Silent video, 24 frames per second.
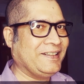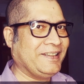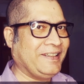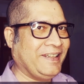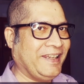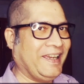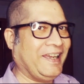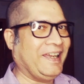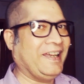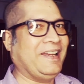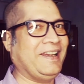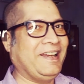
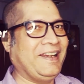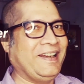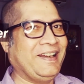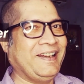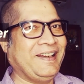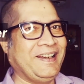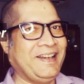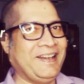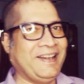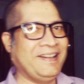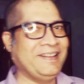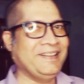
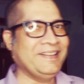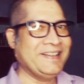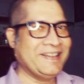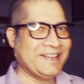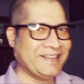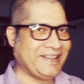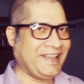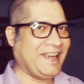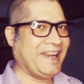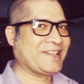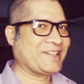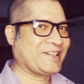Yeah,
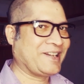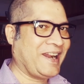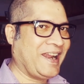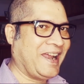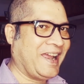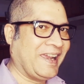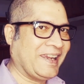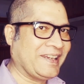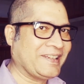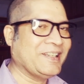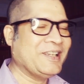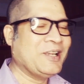that's
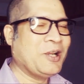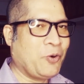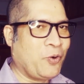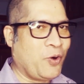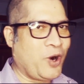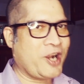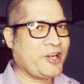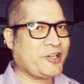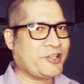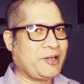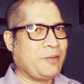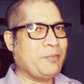right.
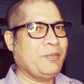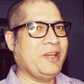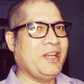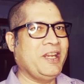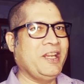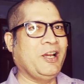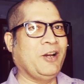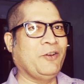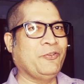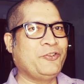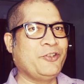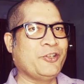What's the
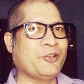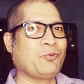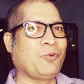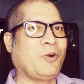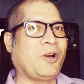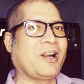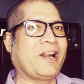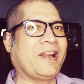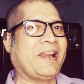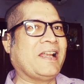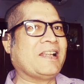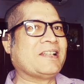meaning of this
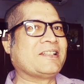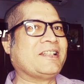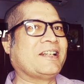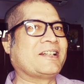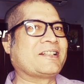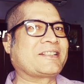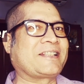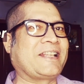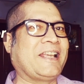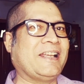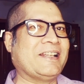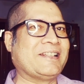word
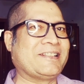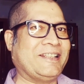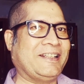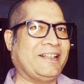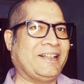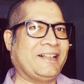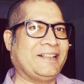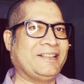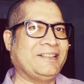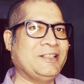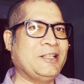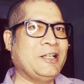
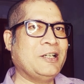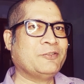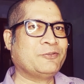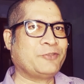helter-skelter?